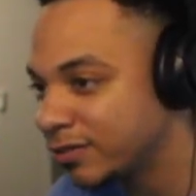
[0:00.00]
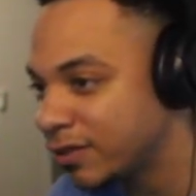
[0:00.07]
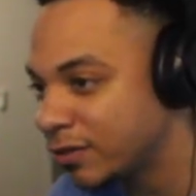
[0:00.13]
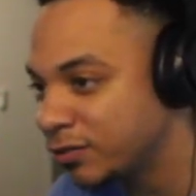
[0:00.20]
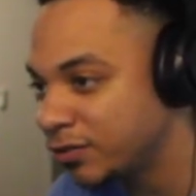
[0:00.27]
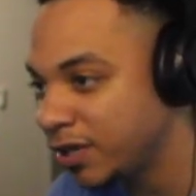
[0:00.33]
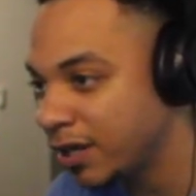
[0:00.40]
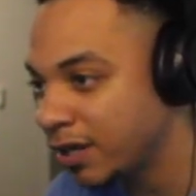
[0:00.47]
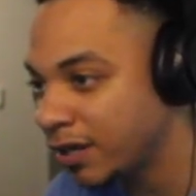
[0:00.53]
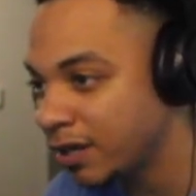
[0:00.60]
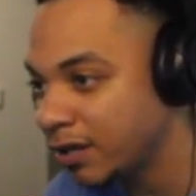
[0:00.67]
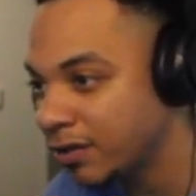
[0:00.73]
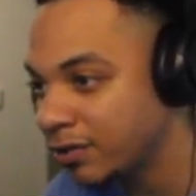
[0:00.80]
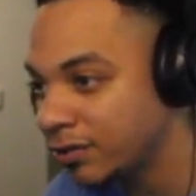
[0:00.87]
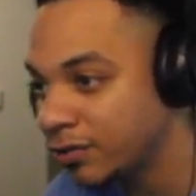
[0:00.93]
don't do that.
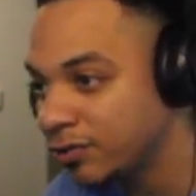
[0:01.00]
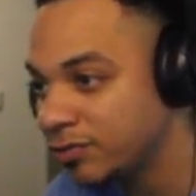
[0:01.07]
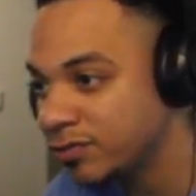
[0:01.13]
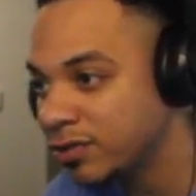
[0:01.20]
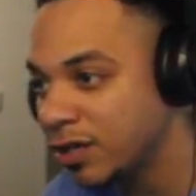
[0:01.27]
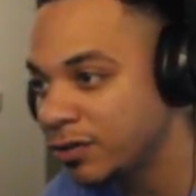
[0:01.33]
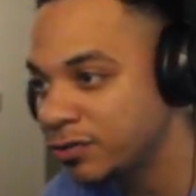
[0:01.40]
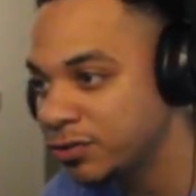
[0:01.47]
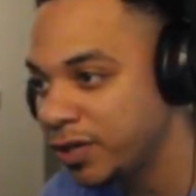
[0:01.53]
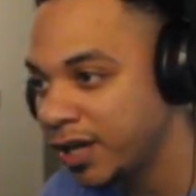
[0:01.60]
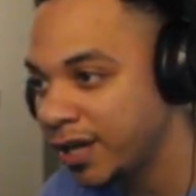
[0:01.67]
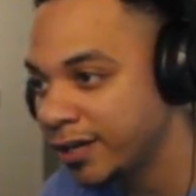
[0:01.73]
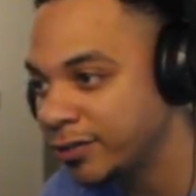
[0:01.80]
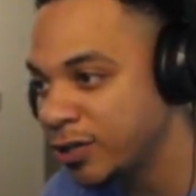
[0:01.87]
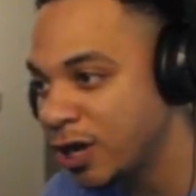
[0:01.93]
Don't do that.